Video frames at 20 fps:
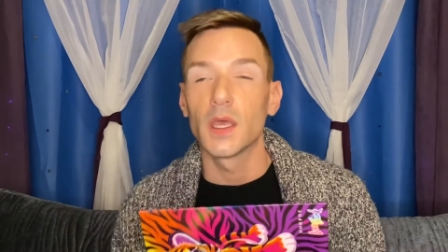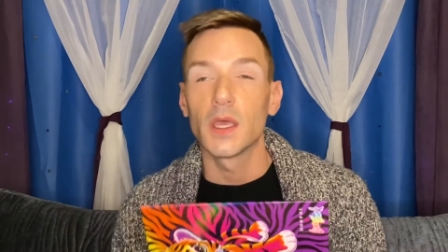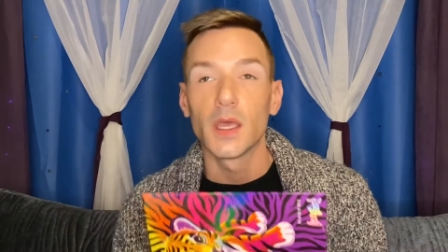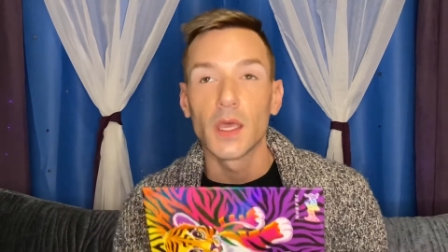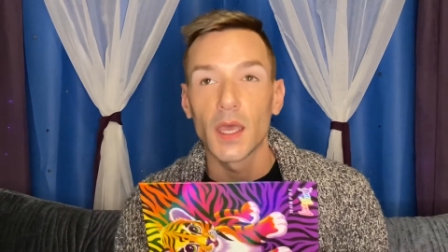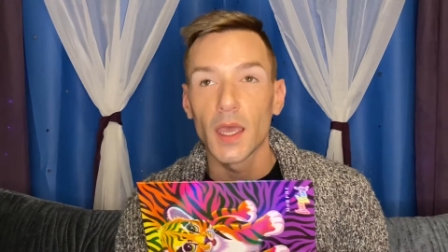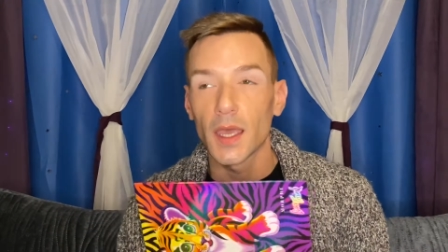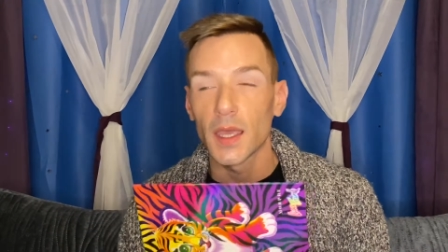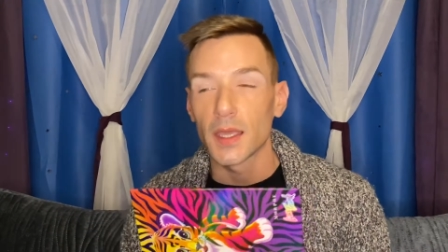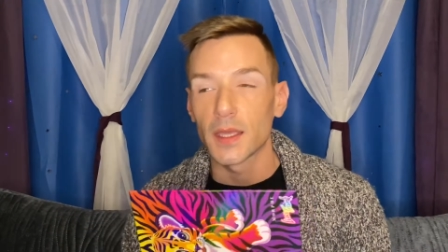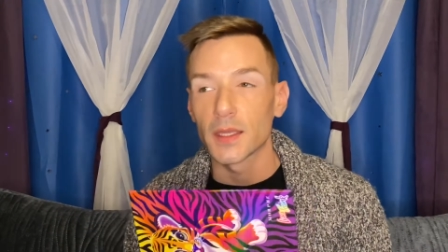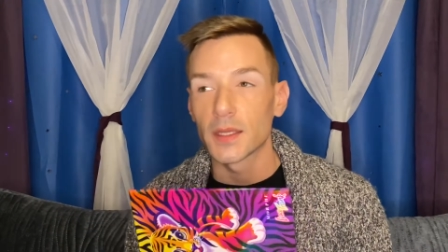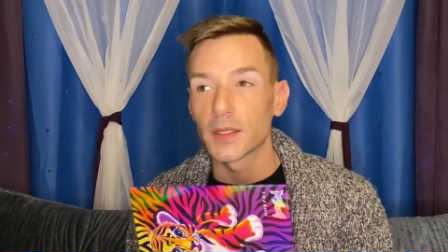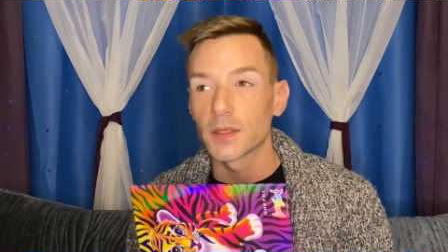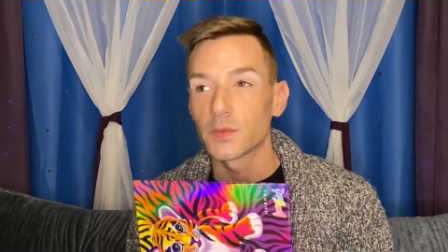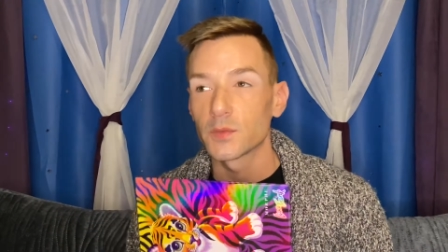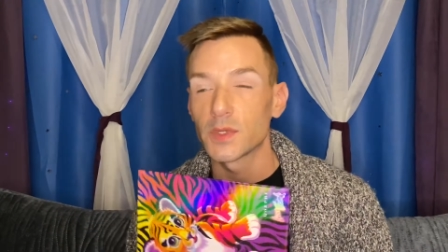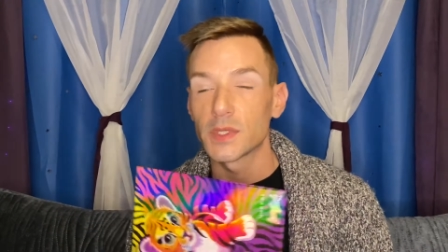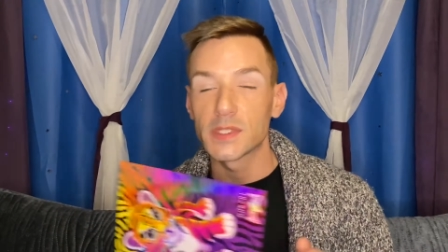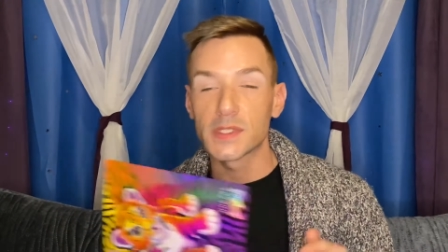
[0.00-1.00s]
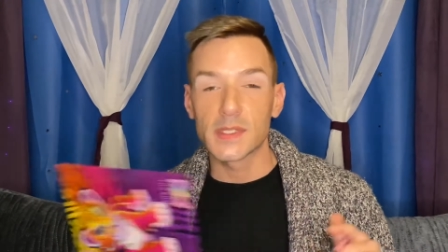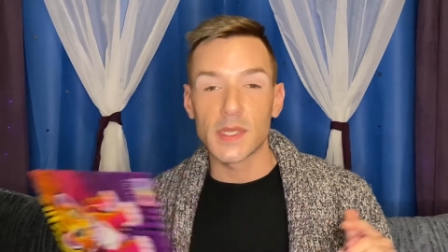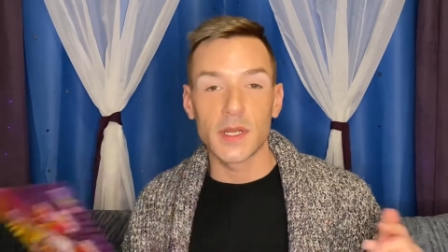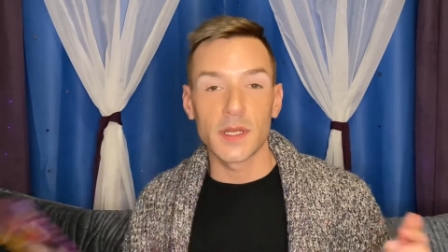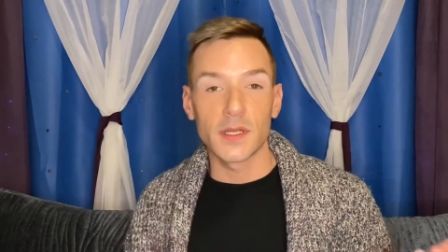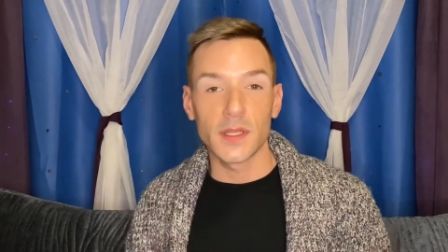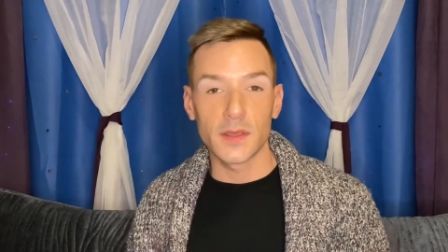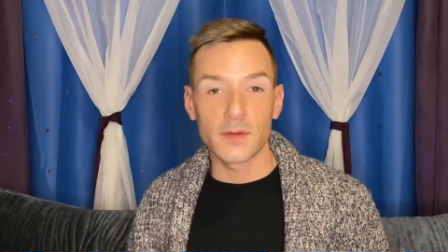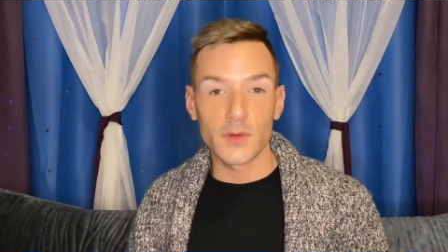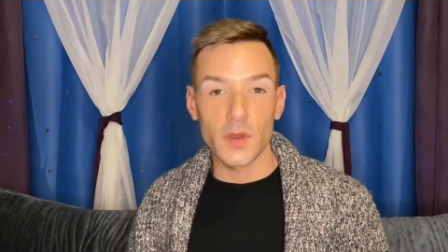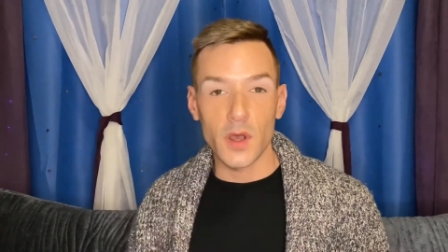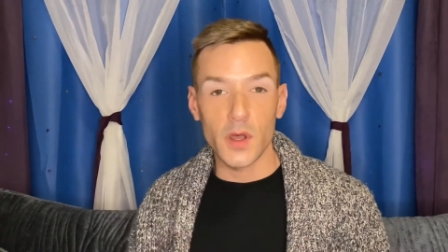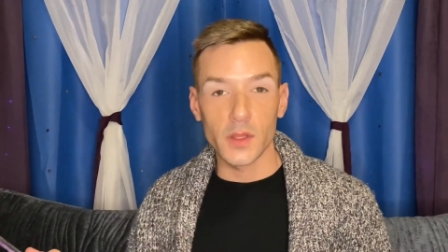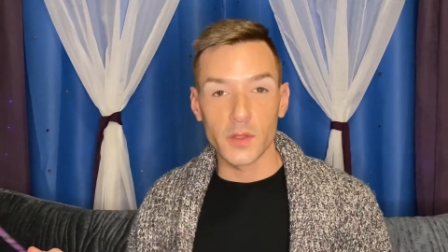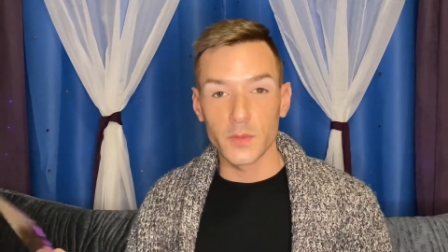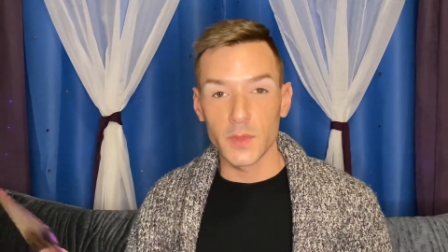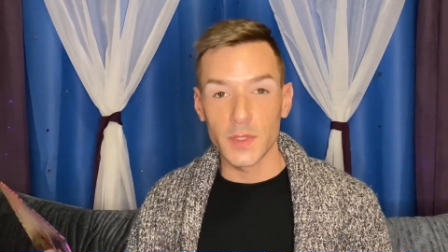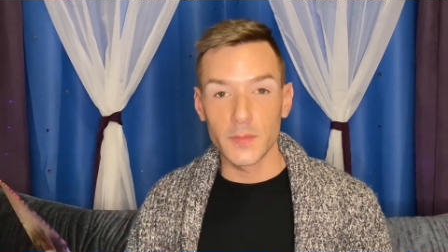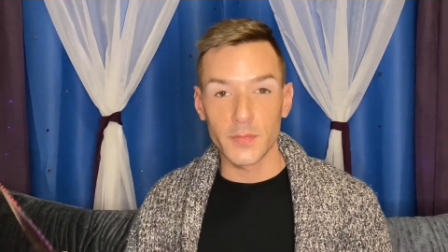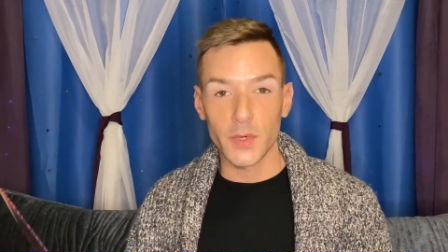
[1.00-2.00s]
And we decided to have a
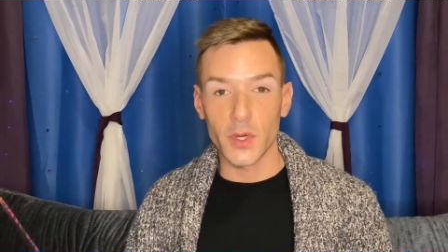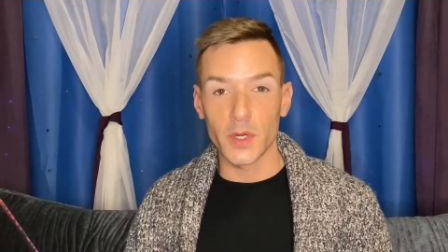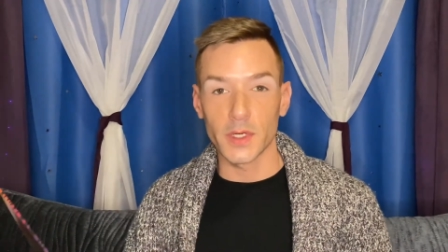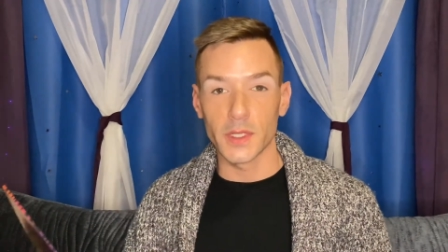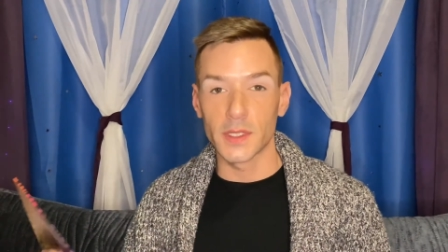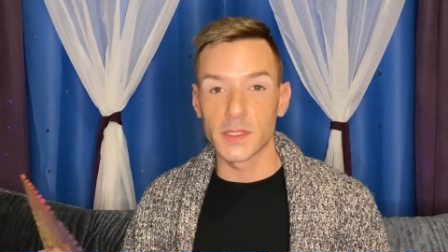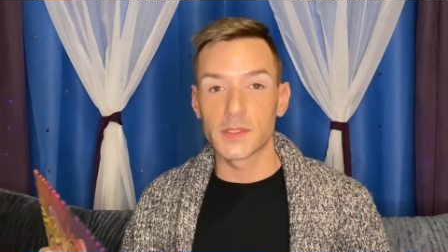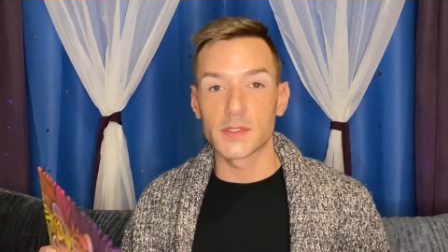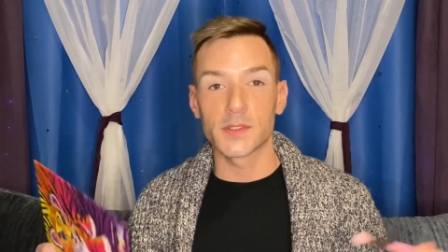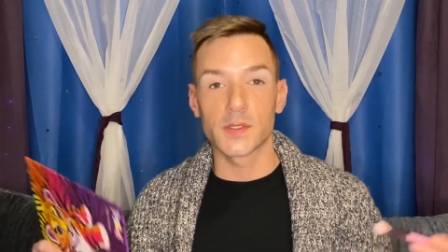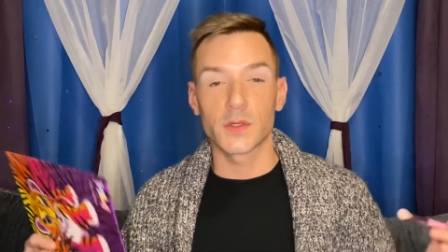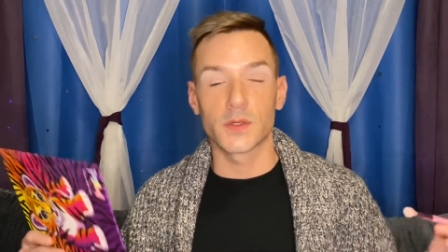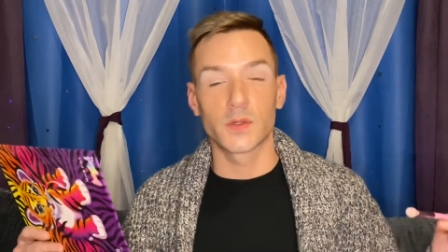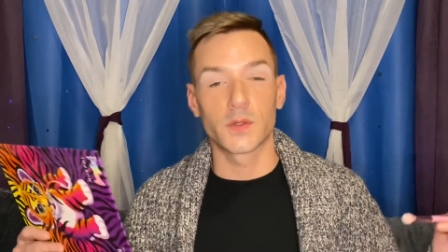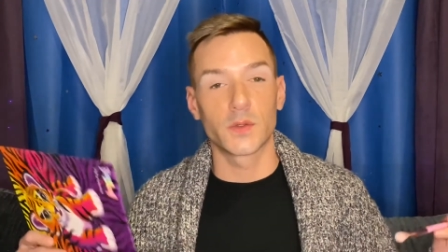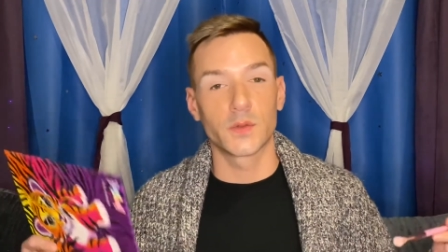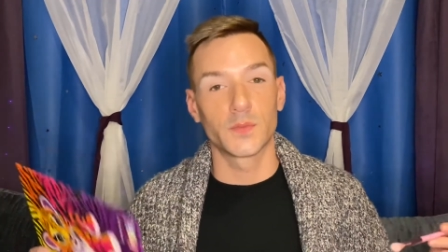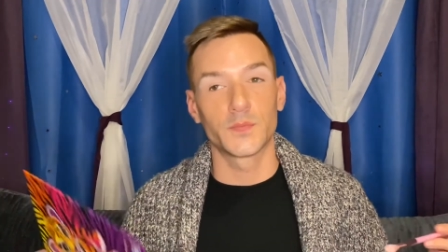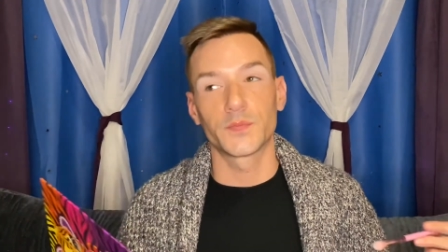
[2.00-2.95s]
Halloween party. So